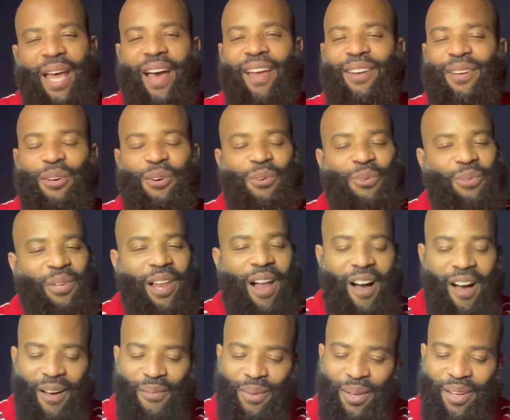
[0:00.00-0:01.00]
not no
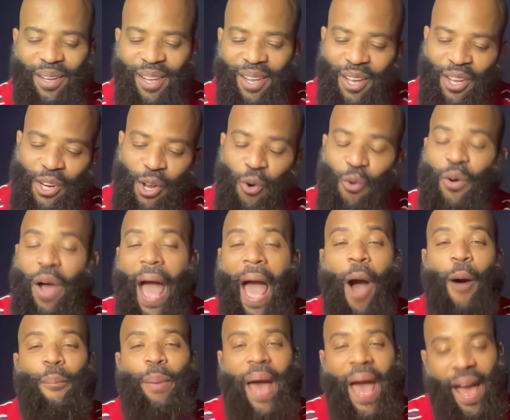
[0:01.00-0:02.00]
llama, no
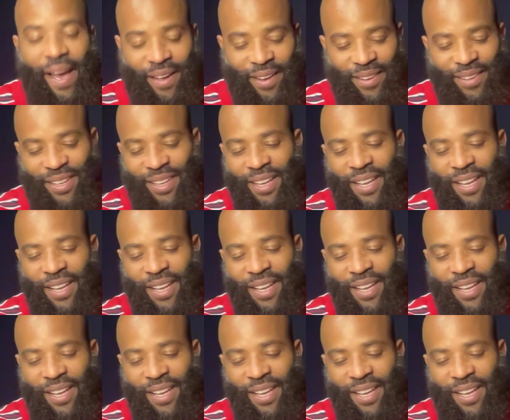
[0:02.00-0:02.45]
alpaca.